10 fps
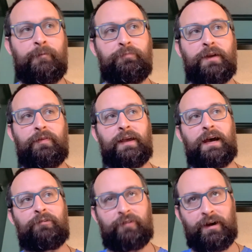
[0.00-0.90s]
And they
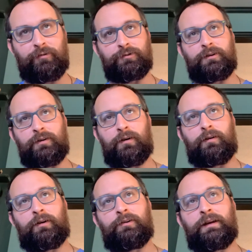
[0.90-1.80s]
had rails
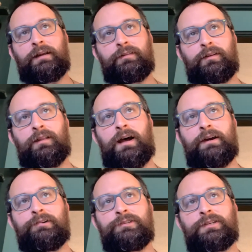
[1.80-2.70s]
underneath,
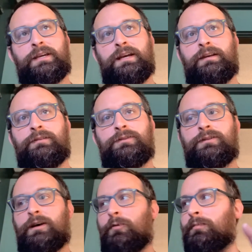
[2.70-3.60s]
gliders, skids to
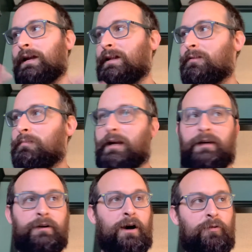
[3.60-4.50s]
help land the plane,
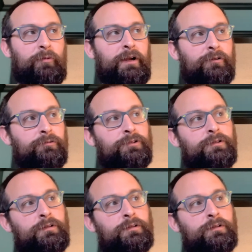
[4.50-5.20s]
not wheels.